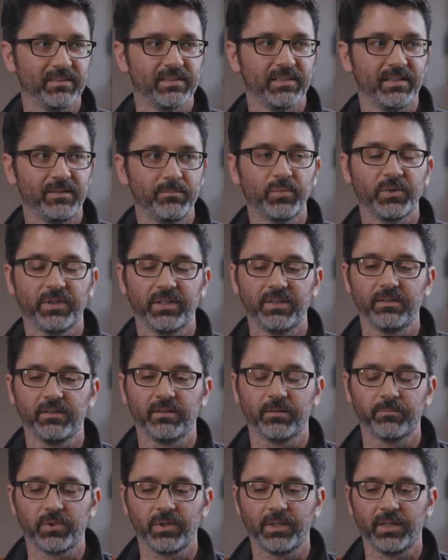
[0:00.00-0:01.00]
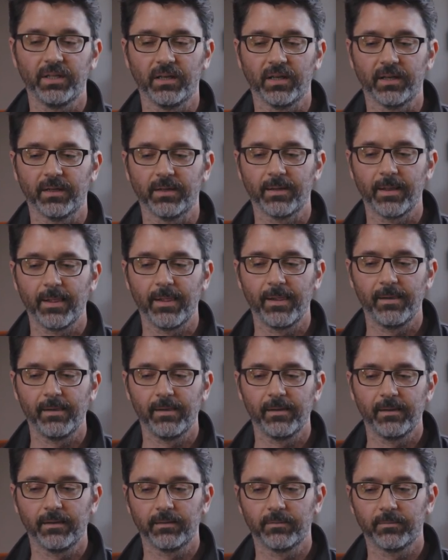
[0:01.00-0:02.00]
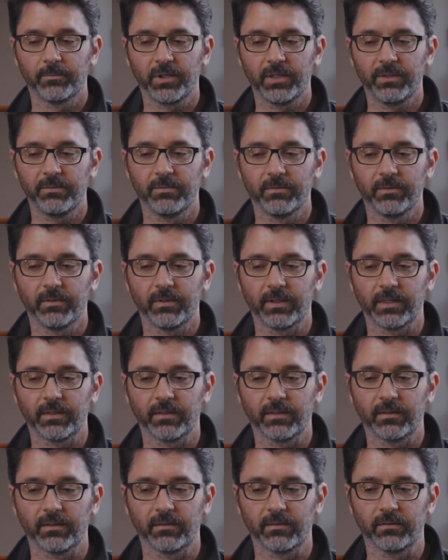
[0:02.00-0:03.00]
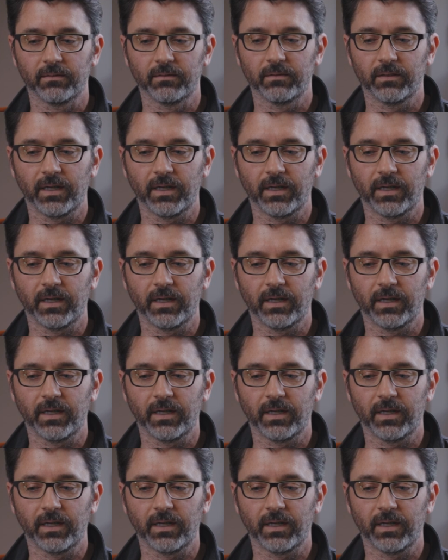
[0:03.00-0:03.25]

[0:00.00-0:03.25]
It seemed pretty, pretty, uh, pretty like uh,